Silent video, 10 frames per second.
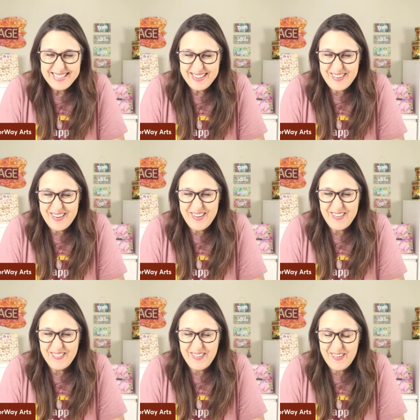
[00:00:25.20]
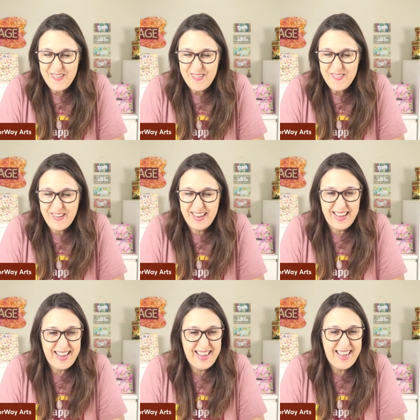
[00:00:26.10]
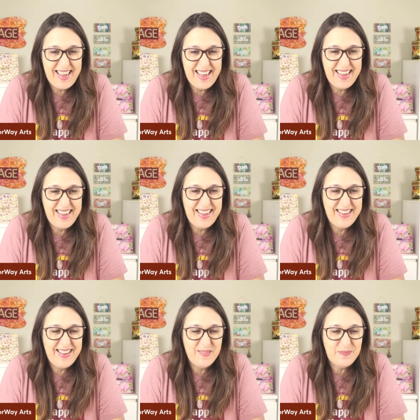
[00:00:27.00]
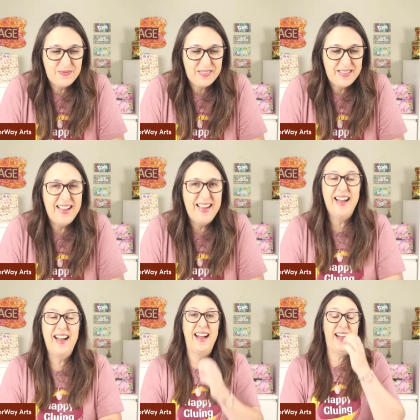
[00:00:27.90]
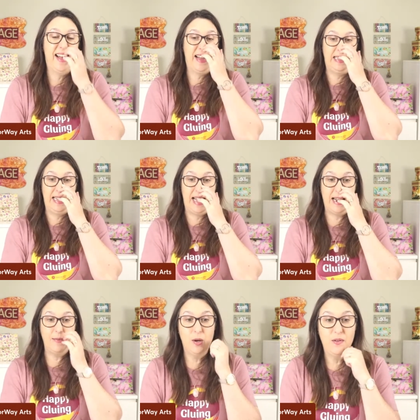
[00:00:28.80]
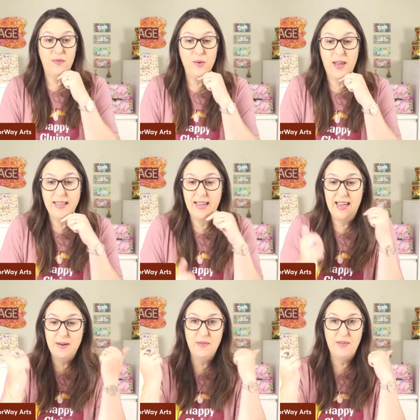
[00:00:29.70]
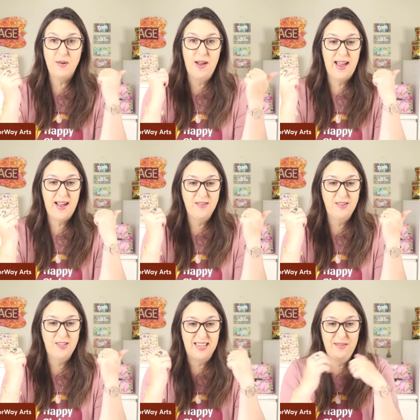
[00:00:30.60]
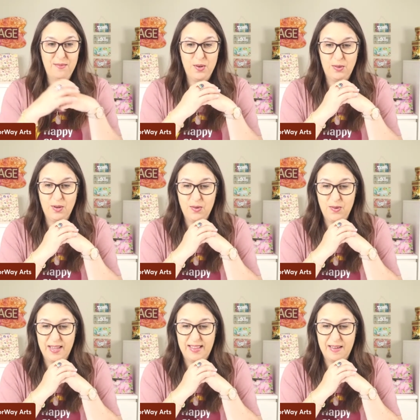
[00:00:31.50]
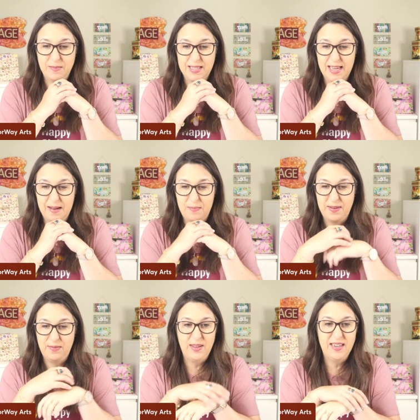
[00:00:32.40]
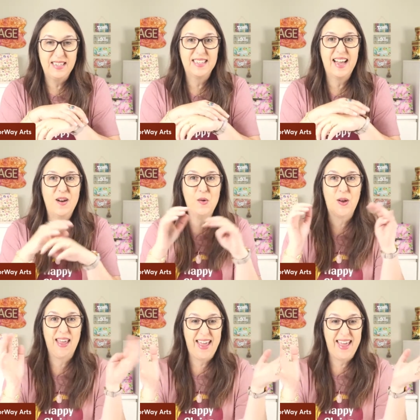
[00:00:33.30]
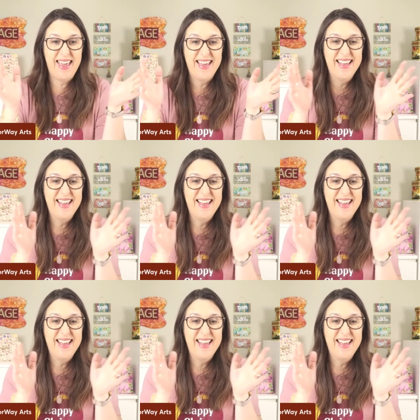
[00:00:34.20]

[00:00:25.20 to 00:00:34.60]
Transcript: so okay. Uh, let me know if you can hear me very well. Just give me, you know, a thumbs up if it is all okay.